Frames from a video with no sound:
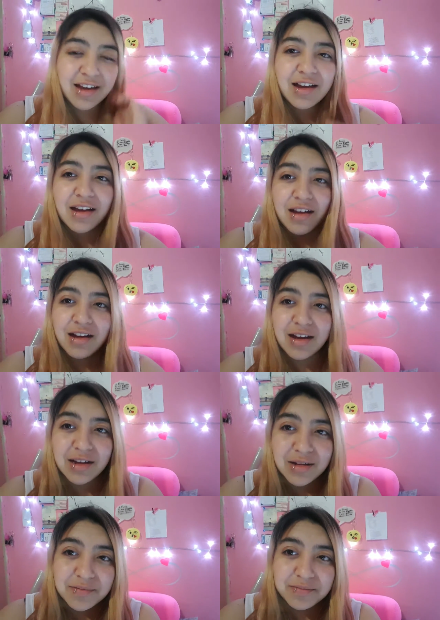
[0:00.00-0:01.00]

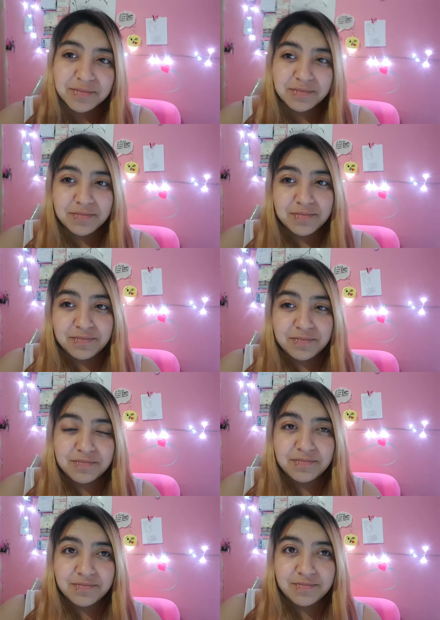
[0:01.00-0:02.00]

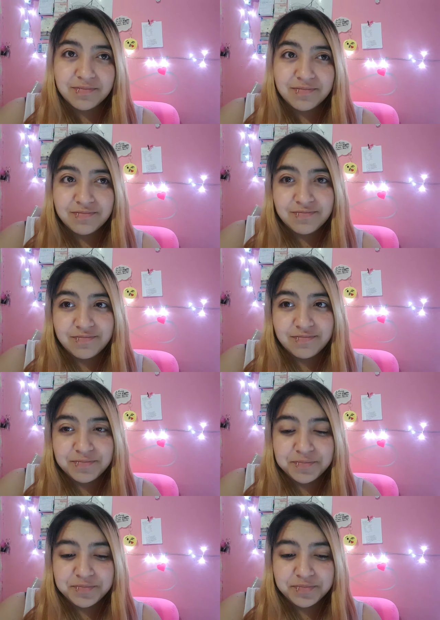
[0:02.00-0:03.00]

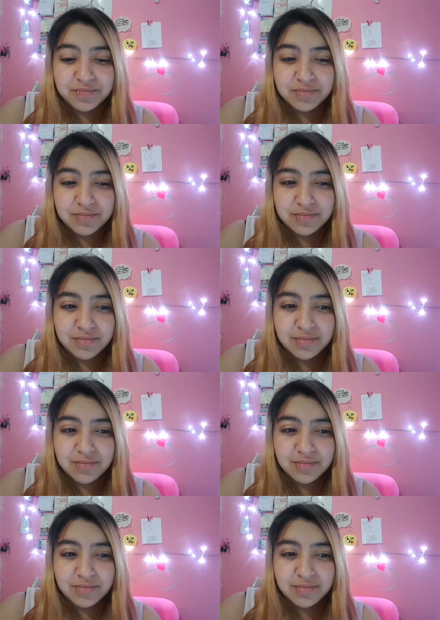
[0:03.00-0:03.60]
(silence)